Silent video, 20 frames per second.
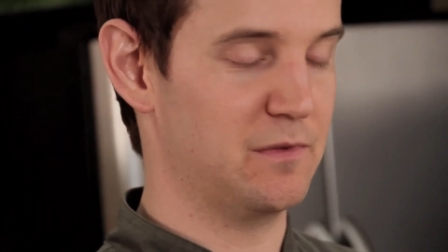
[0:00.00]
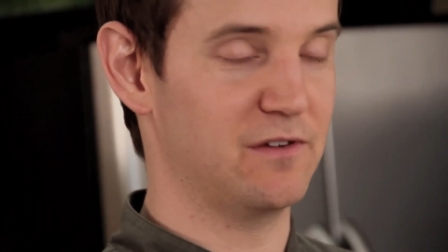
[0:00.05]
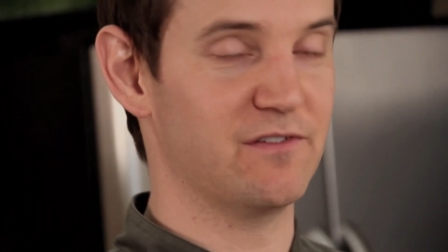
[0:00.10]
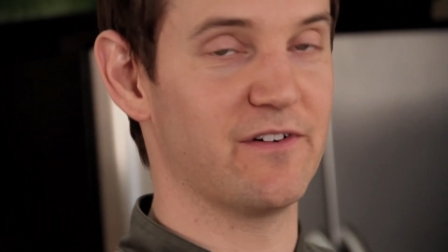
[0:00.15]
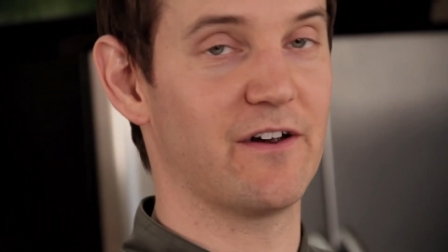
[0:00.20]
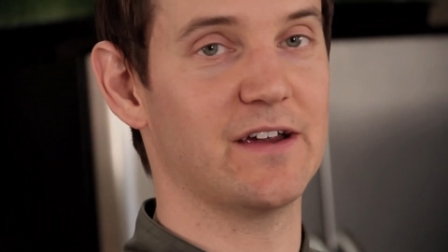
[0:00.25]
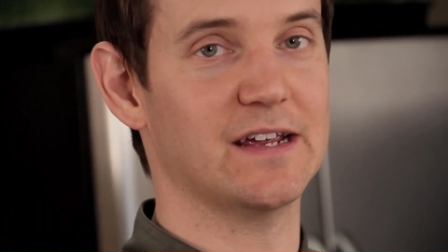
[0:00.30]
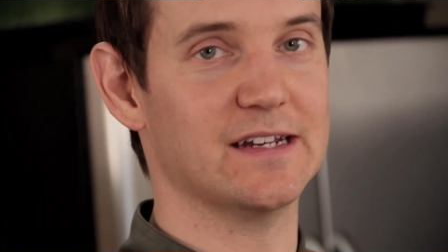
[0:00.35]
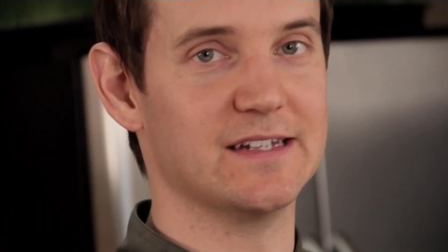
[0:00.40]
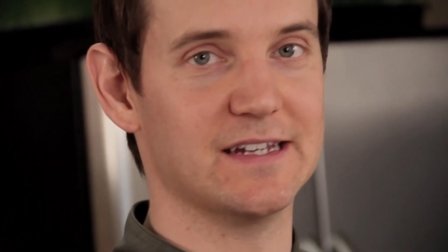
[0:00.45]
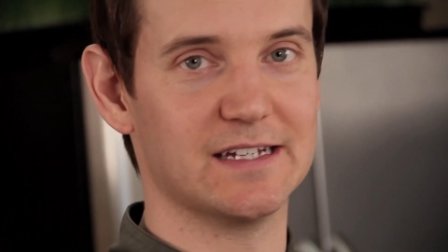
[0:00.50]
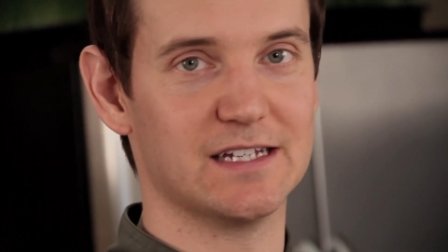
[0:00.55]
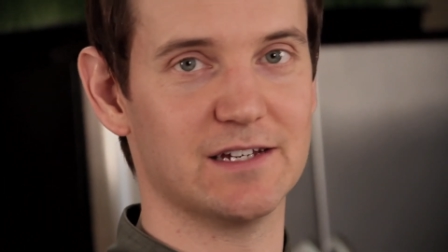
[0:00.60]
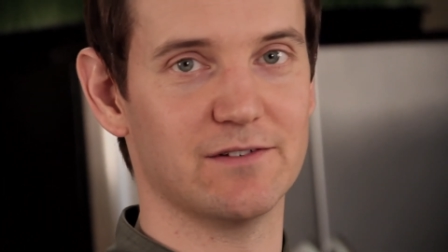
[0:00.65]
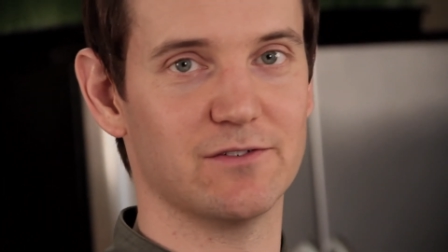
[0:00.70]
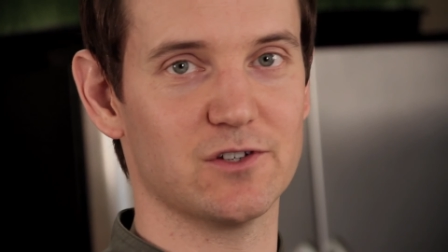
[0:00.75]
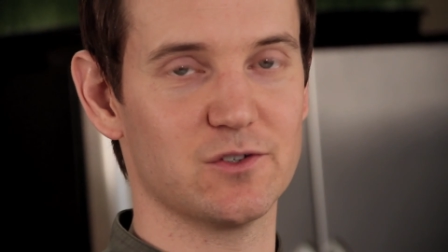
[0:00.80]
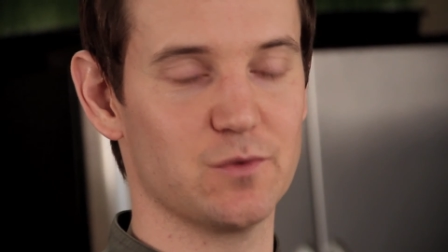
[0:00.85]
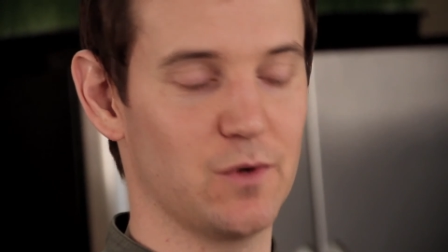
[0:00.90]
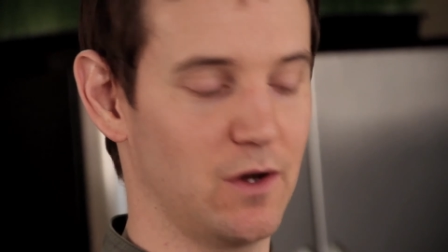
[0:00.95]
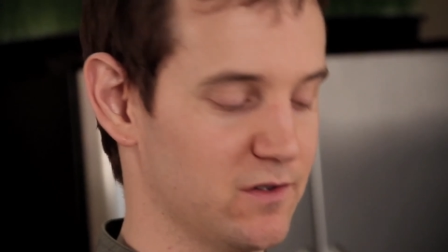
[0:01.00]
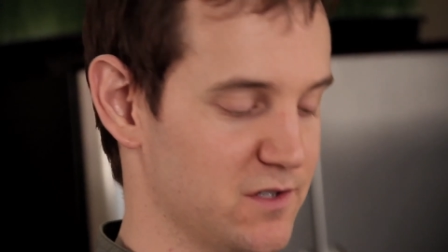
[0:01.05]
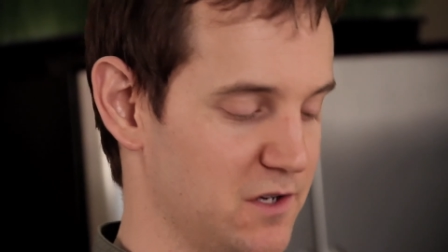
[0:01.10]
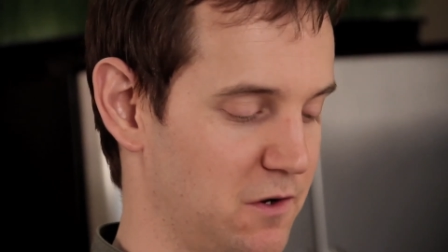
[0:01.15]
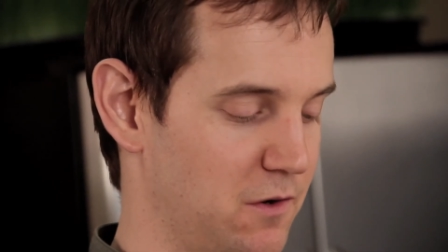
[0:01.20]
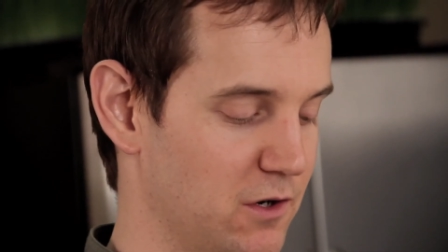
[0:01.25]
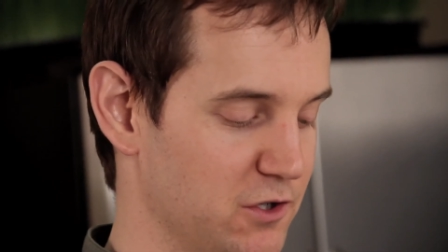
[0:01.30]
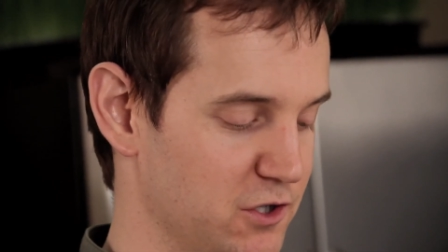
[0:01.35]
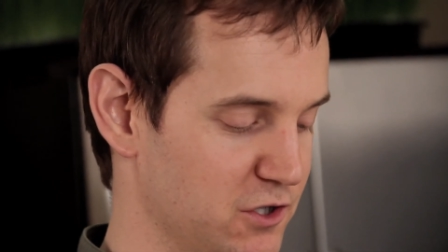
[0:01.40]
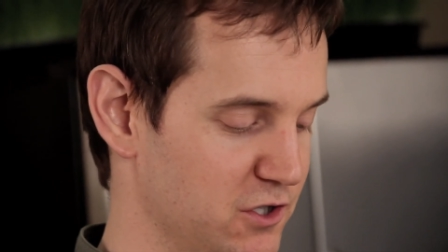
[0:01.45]
can be very addictive as
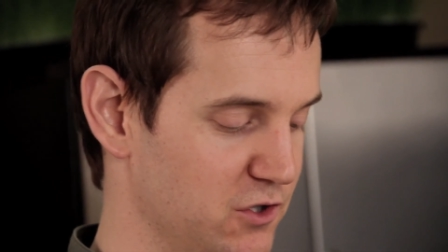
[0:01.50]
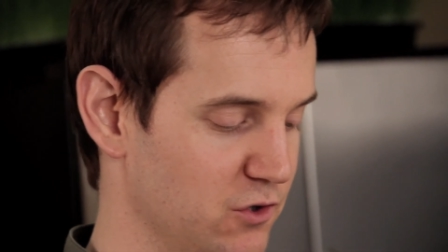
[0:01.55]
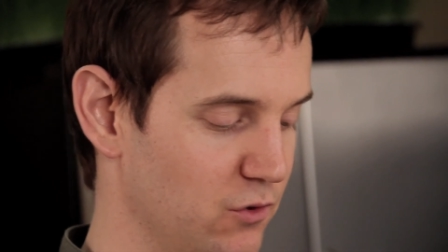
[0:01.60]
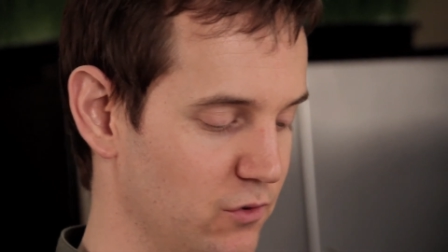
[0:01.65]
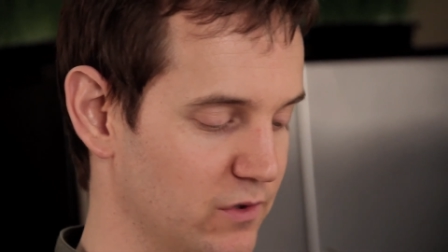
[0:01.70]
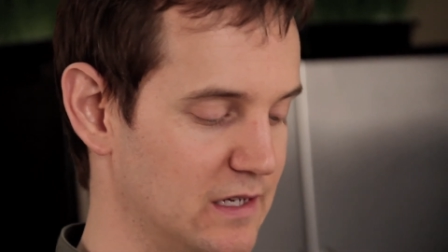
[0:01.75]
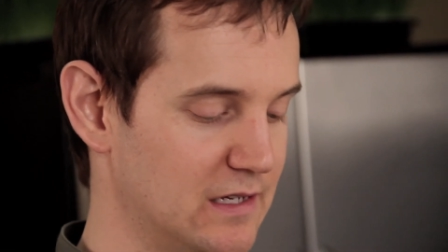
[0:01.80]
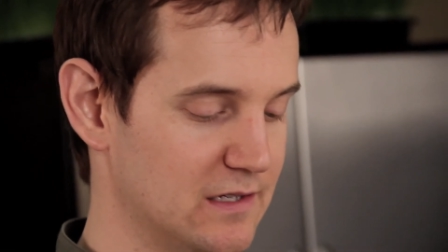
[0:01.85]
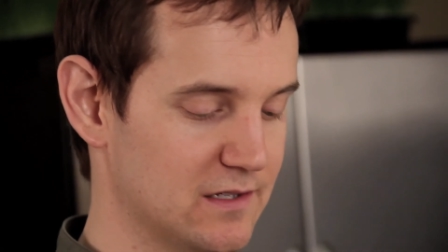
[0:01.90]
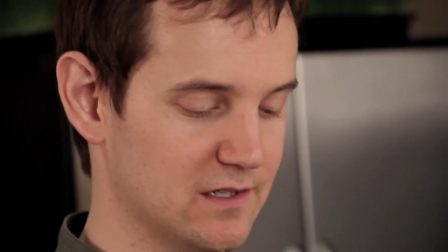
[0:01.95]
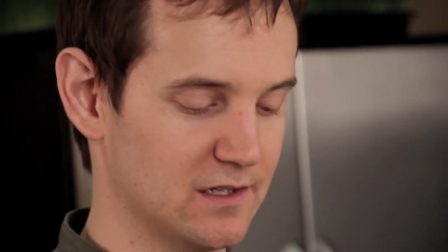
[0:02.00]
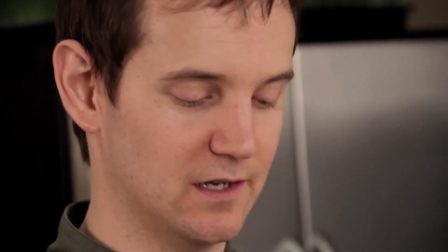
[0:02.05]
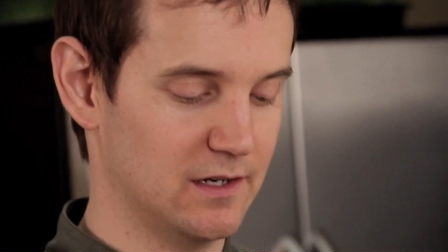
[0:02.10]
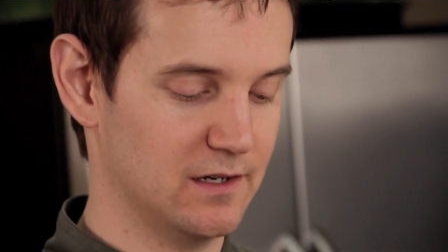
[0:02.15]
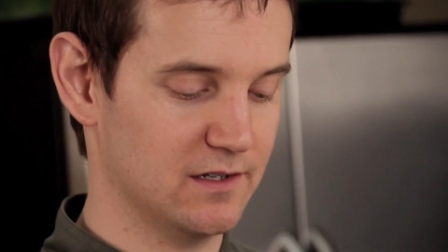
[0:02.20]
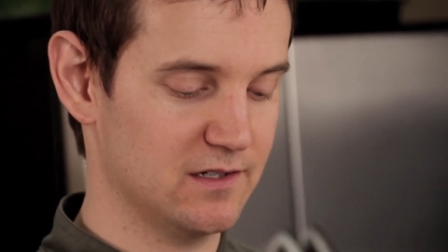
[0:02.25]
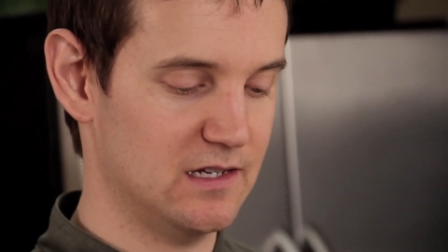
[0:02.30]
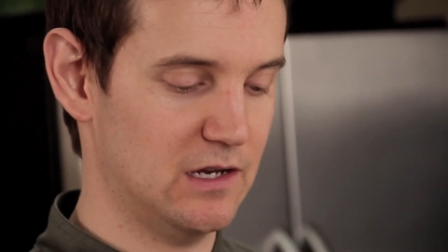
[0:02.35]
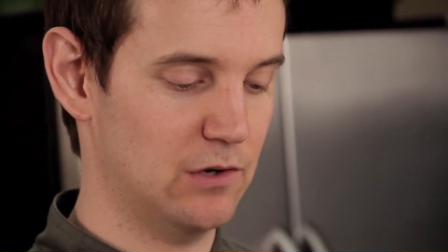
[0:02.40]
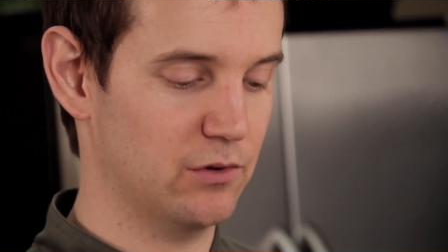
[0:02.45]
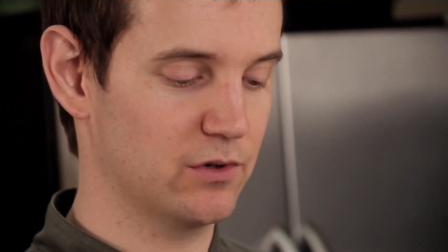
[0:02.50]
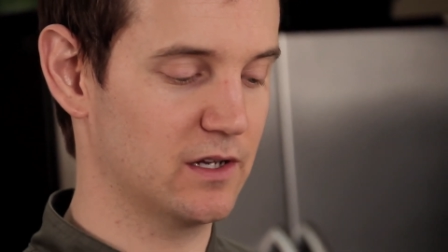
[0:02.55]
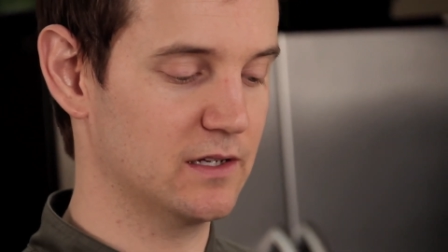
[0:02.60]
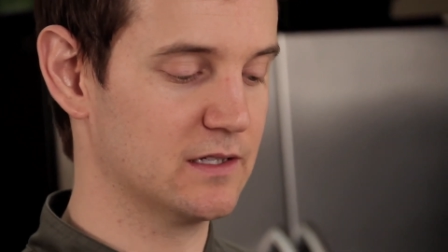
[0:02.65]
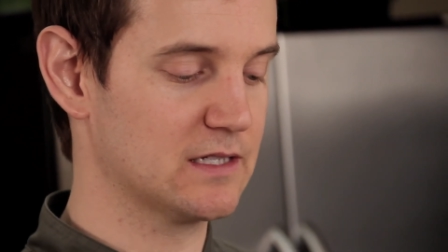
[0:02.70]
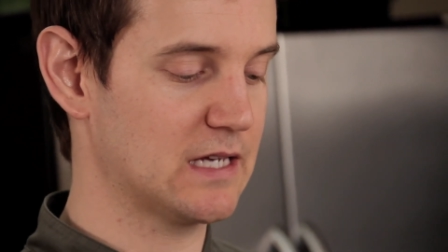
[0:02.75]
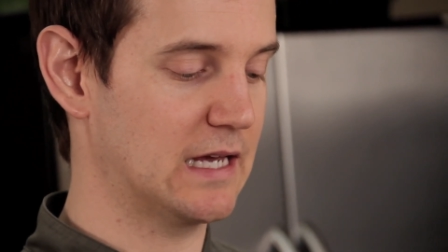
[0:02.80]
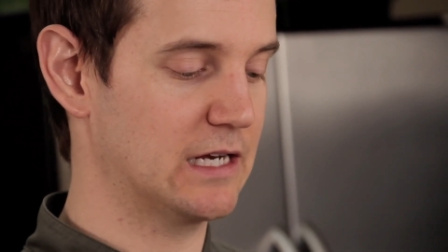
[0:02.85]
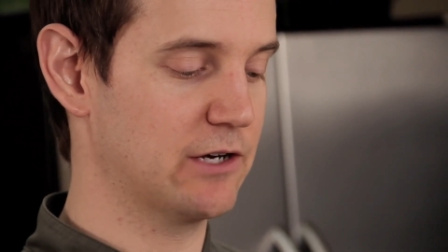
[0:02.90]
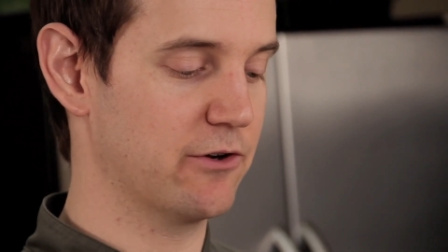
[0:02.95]
well. So I'll just store these in a
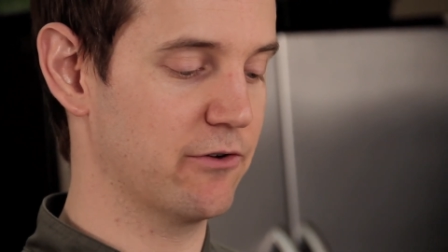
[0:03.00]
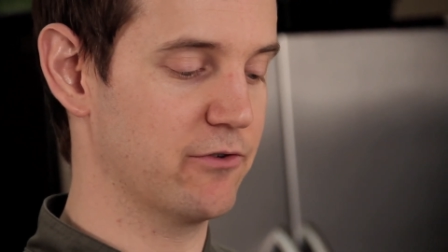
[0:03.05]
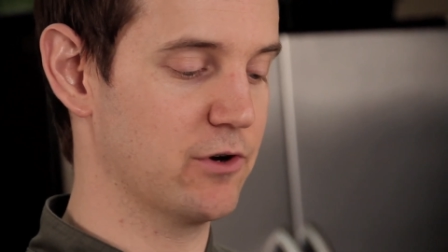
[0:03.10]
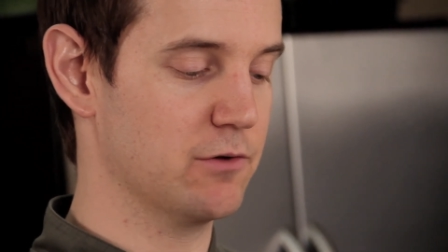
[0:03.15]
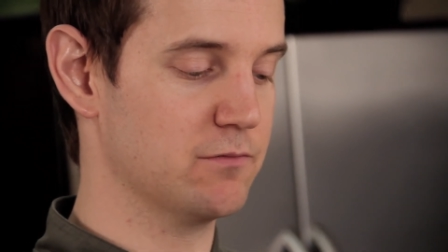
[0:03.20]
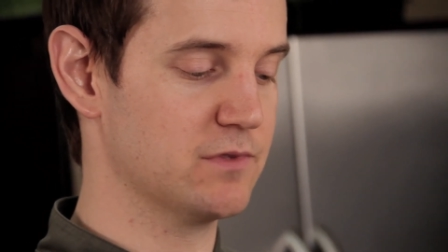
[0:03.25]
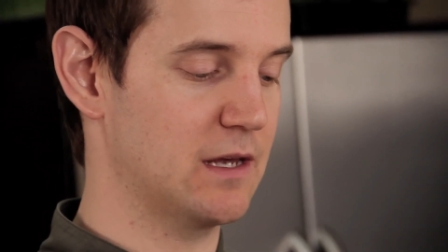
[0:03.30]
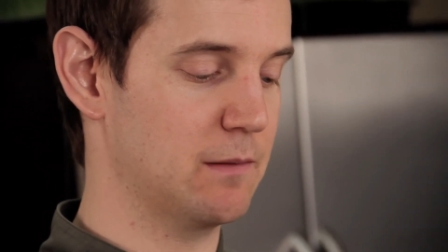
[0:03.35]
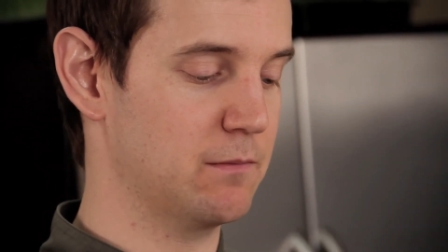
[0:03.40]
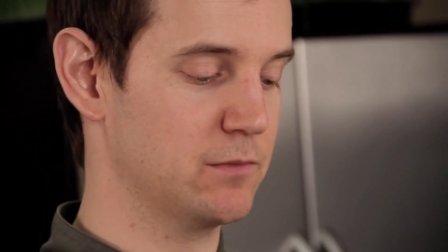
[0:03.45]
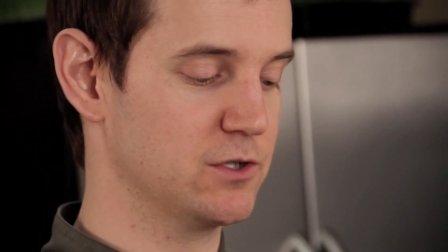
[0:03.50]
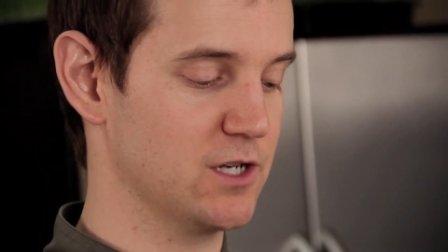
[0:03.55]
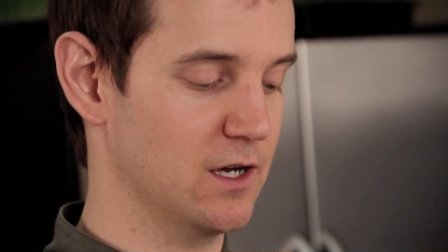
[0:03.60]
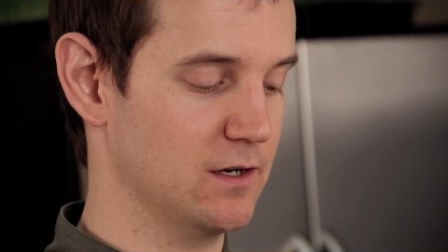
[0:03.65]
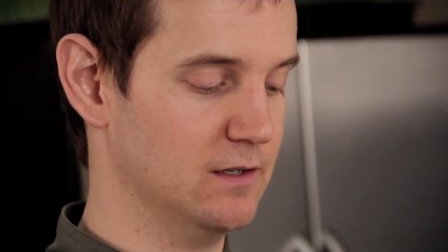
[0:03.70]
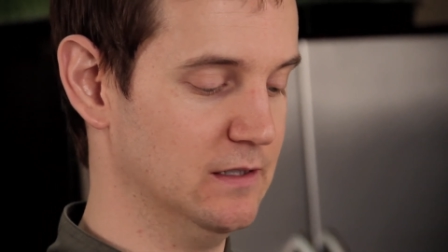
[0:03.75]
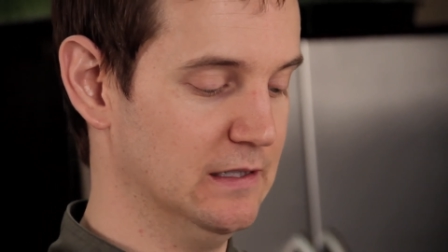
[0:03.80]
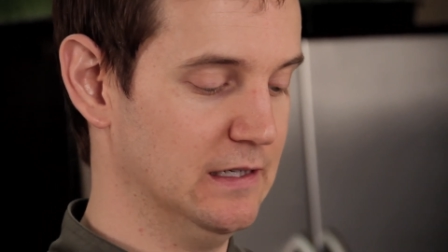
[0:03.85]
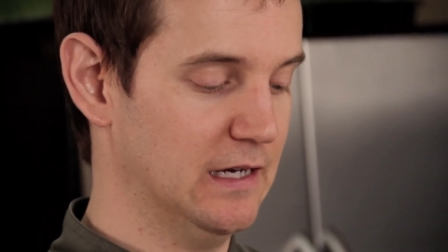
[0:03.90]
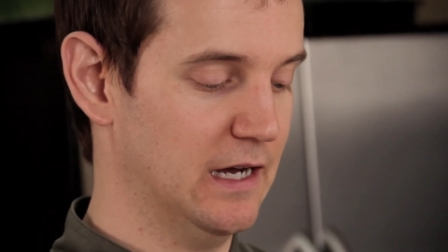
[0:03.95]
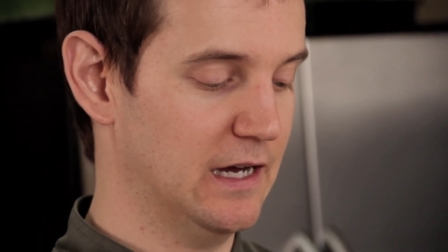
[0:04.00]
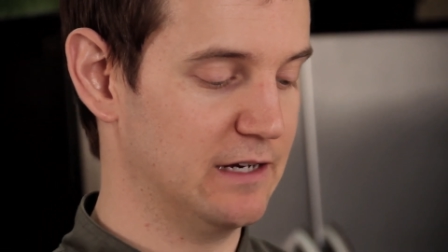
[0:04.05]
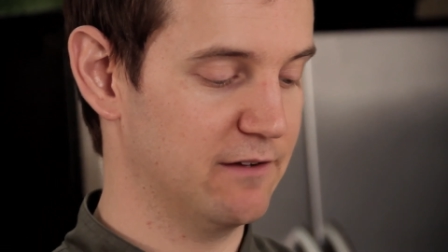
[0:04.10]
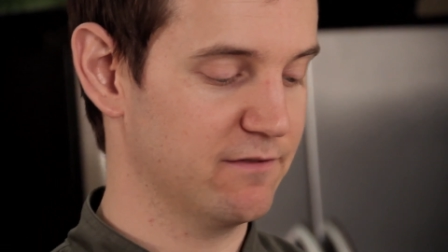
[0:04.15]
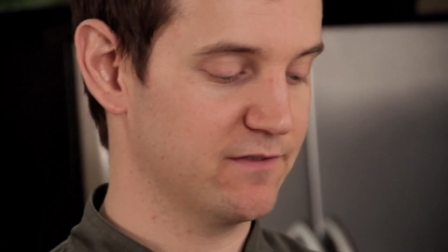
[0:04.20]
sealed container at room temperature,